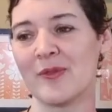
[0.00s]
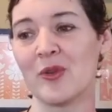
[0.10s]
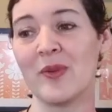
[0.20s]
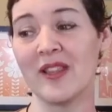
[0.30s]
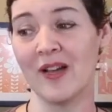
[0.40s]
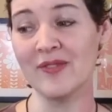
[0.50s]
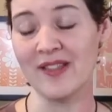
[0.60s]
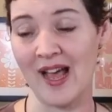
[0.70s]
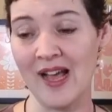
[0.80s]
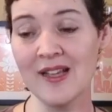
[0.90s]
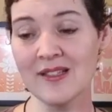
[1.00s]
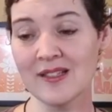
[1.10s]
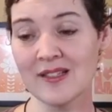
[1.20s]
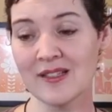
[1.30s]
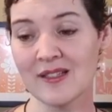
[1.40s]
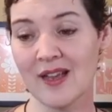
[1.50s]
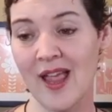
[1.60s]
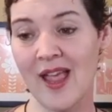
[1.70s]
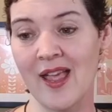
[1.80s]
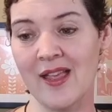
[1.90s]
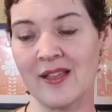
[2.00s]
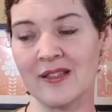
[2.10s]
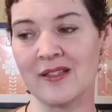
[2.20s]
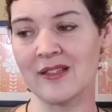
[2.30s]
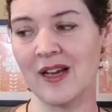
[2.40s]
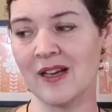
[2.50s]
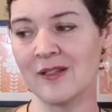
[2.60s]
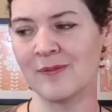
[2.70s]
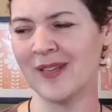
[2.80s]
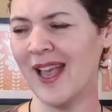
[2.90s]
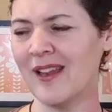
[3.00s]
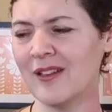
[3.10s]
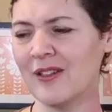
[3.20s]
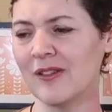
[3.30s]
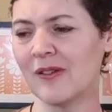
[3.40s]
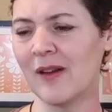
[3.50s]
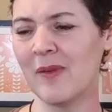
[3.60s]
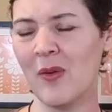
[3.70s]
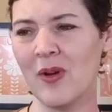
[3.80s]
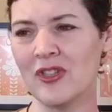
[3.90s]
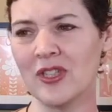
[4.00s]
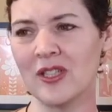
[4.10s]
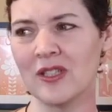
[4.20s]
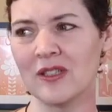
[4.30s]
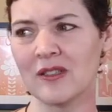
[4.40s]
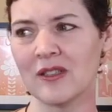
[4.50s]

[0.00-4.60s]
So we loved that, and yeah, I don't know. I'm not watching.